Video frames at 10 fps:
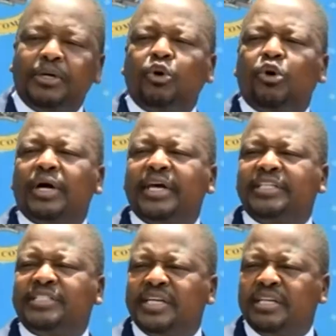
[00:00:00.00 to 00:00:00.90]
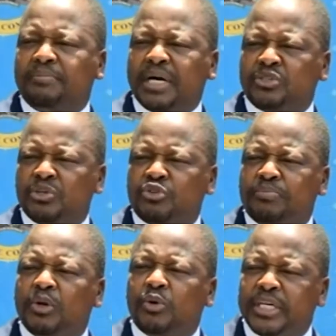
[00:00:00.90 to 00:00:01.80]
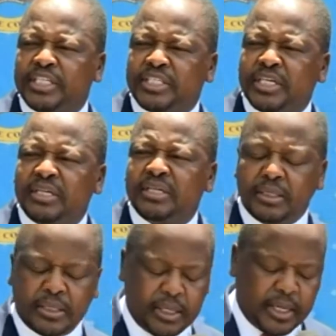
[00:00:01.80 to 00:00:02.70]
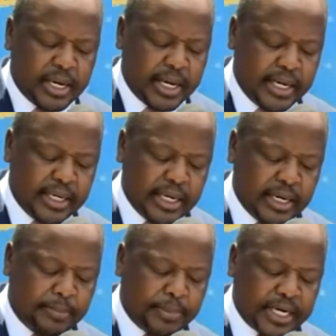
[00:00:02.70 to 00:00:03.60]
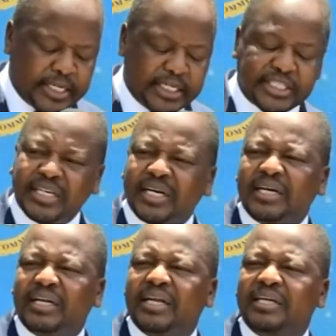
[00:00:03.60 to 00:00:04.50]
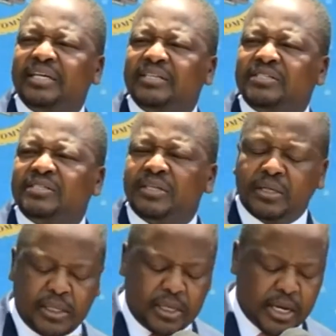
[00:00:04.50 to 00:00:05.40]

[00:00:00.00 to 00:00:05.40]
below 18, persons of below 18 and pregnant ladies